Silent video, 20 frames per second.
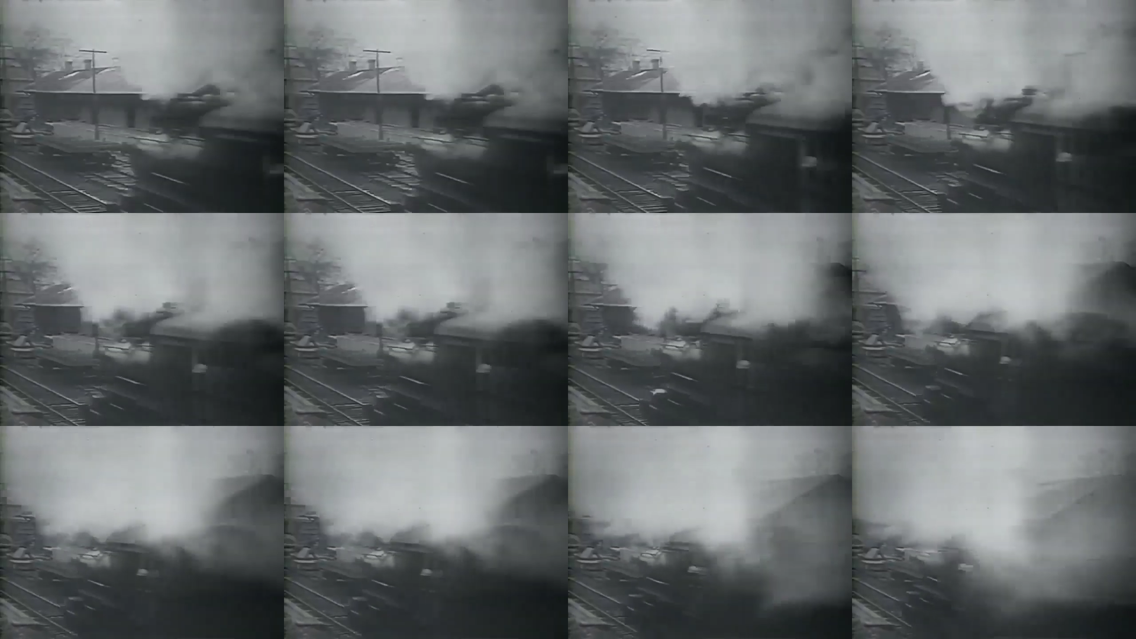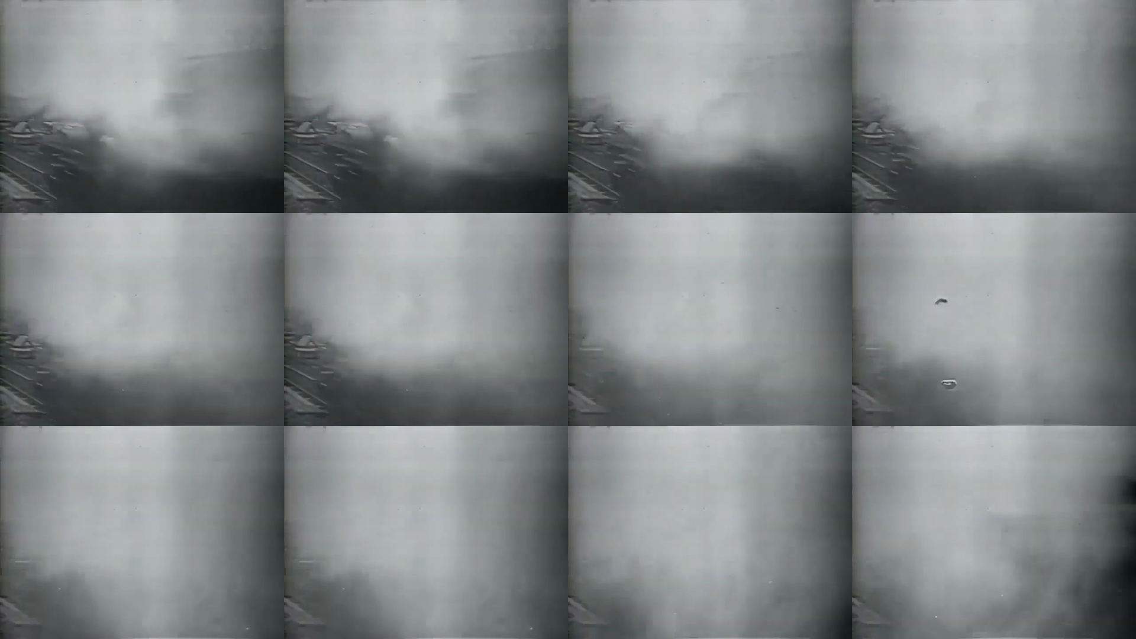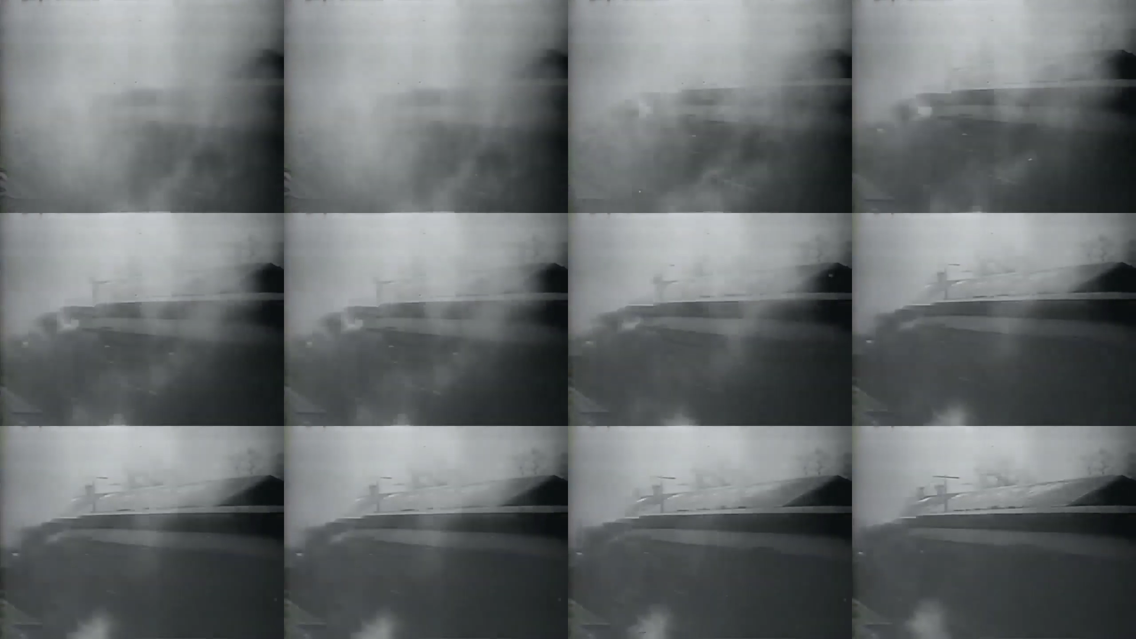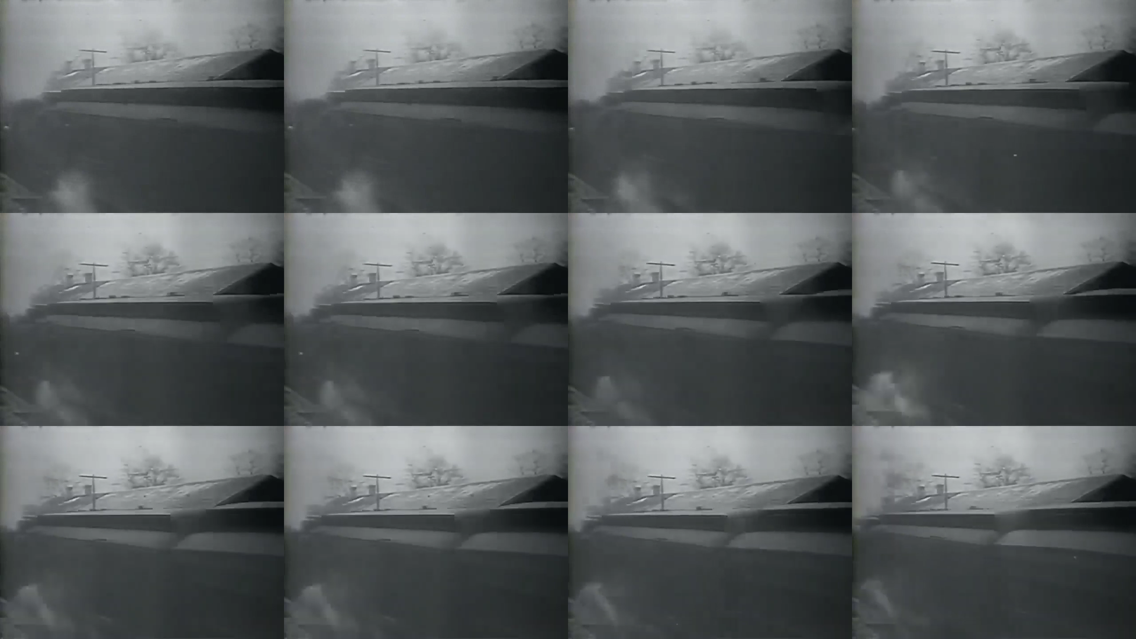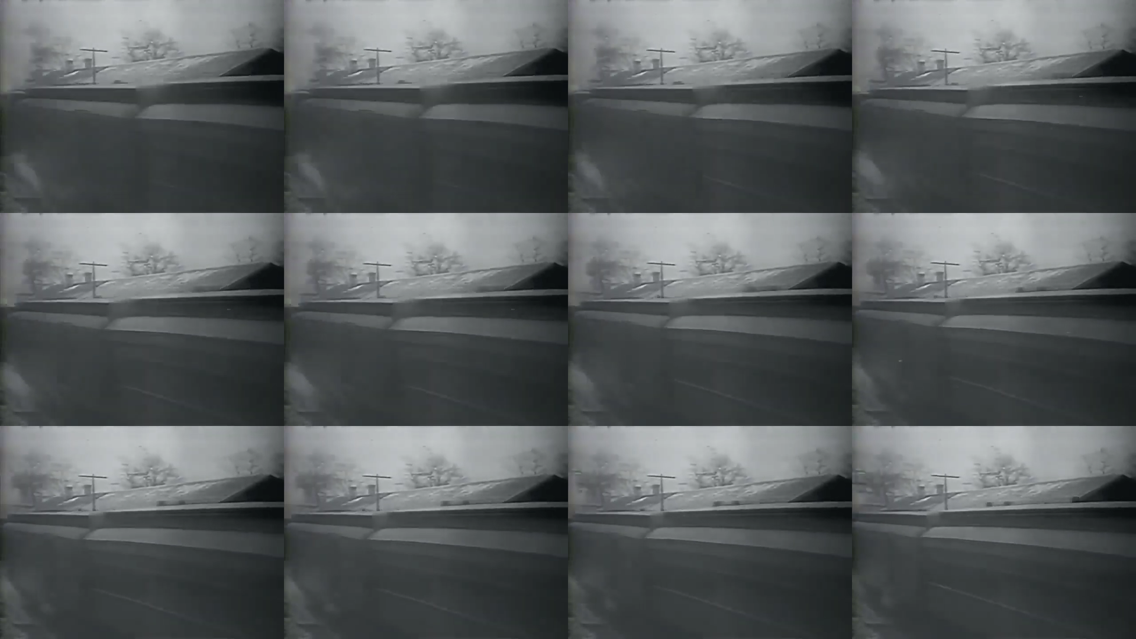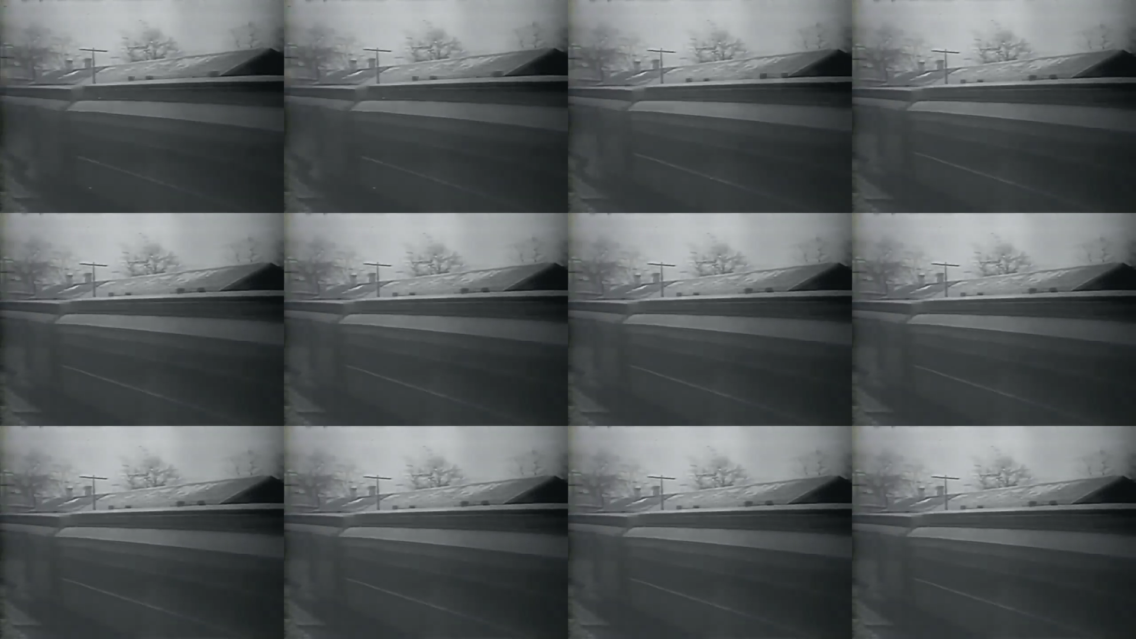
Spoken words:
Nobody's mouth can be seen.